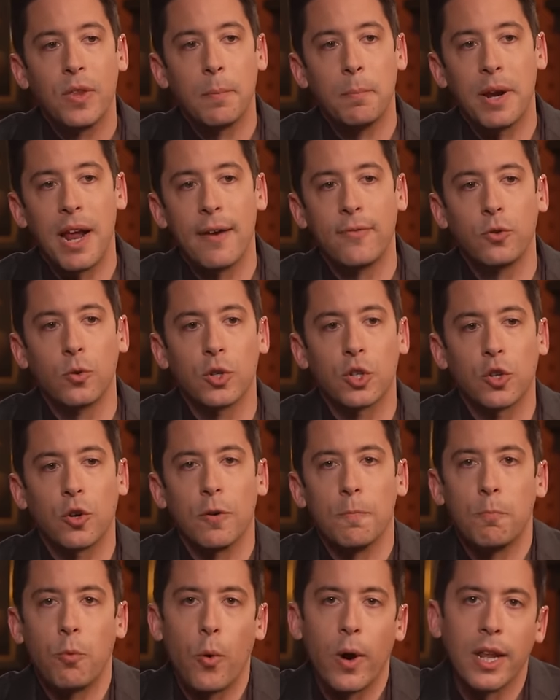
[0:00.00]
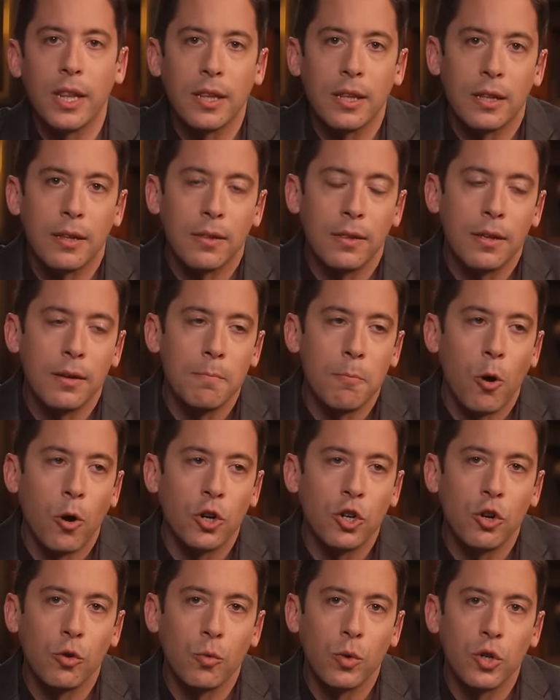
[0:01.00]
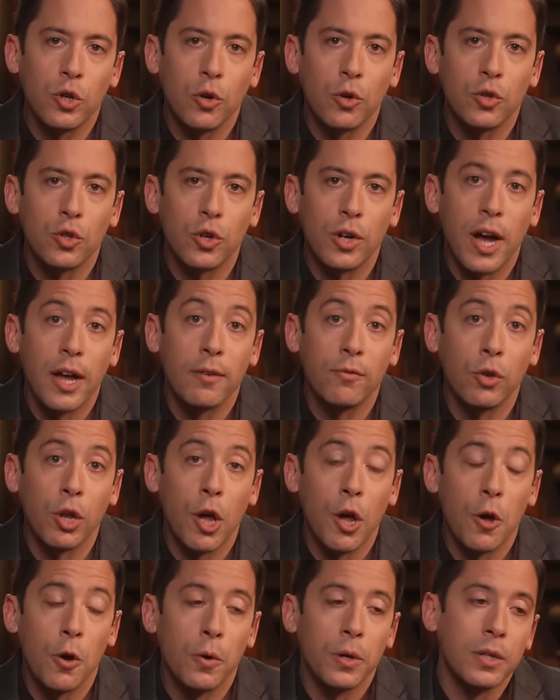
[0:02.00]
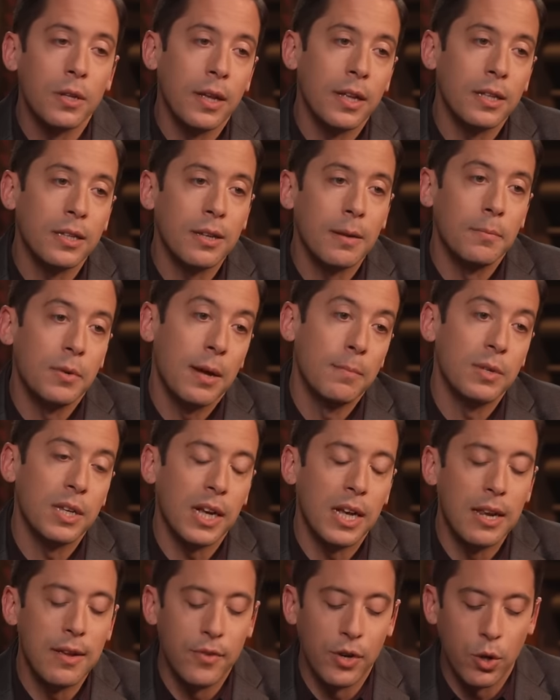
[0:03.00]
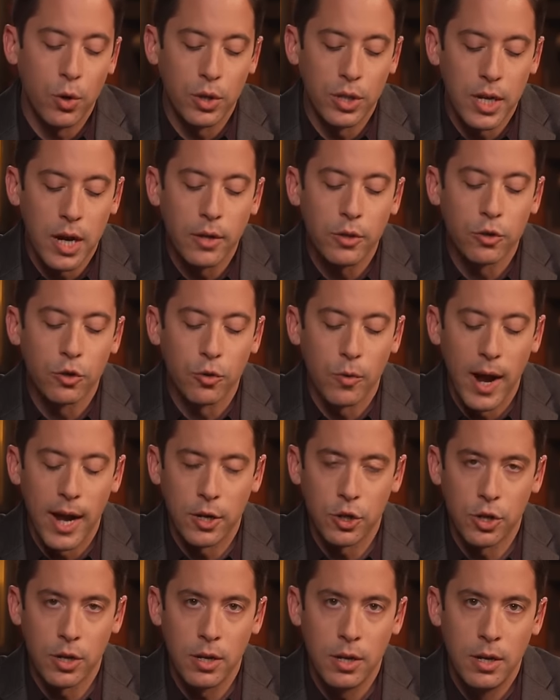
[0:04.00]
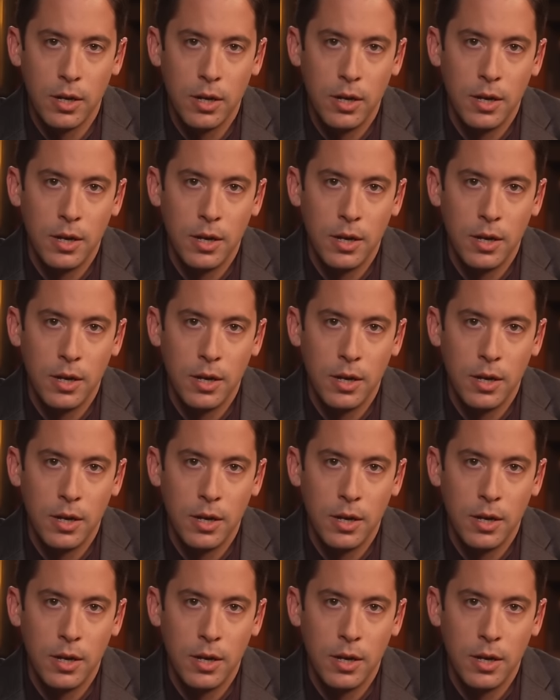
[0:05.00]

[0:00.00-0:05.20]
But after a certain point, the, the marginal returns are kind of low and, and sometimes it can even go in the other direction.